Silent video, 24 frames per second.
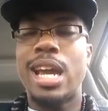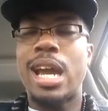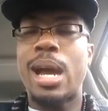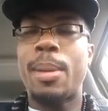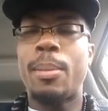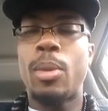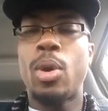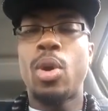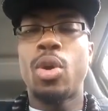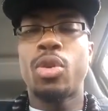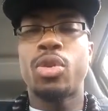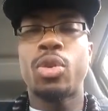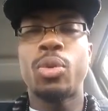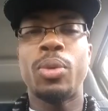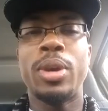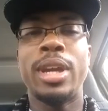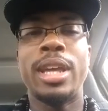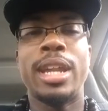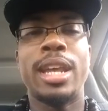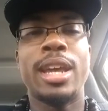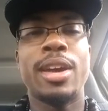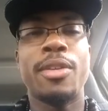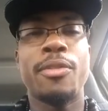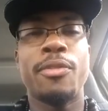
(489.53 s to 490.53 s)
I'm also
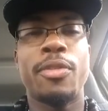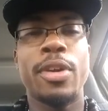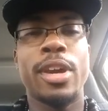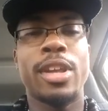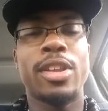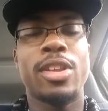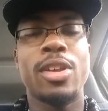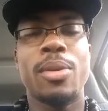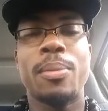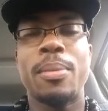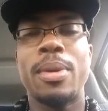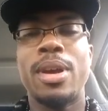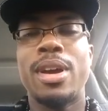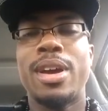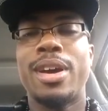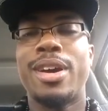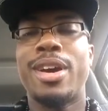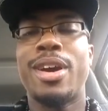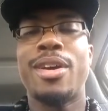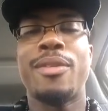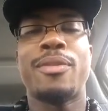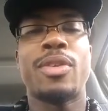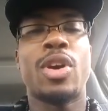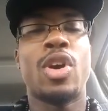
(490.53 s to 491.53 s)
eating a victim
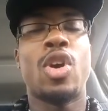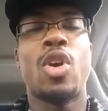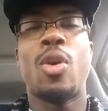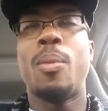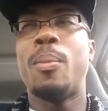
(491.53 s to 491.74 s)
of